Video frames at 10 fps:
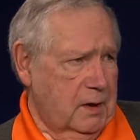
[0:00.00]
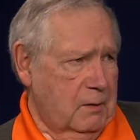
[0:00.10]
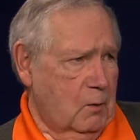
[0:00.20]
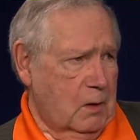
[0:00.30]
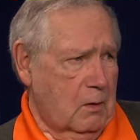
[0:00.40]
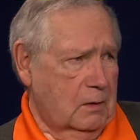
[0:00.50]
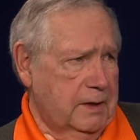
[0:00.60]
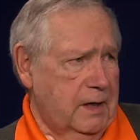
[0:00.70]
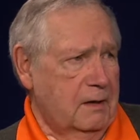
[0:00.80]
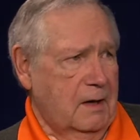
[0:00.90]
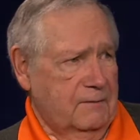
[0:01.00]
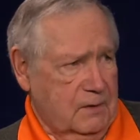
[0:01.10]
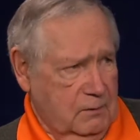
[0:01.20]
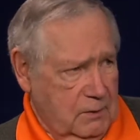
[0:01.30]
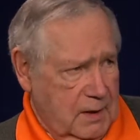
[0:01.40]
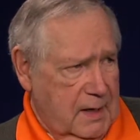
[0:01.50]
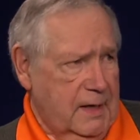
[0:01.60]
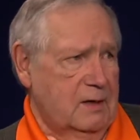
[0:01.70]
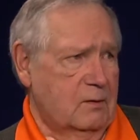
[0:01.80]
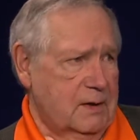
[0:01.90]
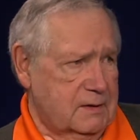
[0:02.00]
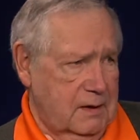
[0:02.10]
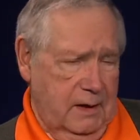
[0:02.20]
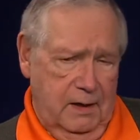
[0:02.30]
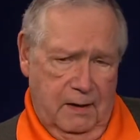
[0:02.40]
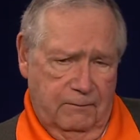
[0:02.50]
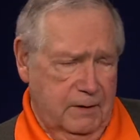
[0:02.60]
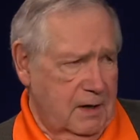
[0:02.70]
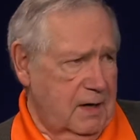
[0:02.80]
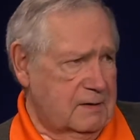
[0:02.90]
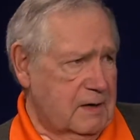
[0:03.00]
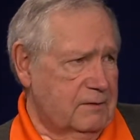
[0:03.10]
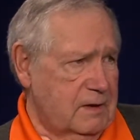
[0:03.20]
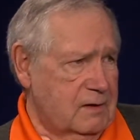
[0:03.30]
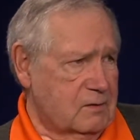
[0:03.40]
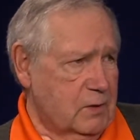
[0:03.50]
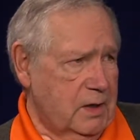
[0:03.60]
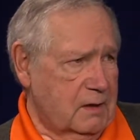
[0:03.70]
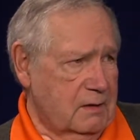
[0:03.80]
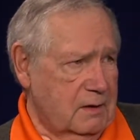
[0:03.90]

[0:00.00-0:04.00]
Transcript: and I work all day, and I have to do it at night, twice a day, every day, seven days a week.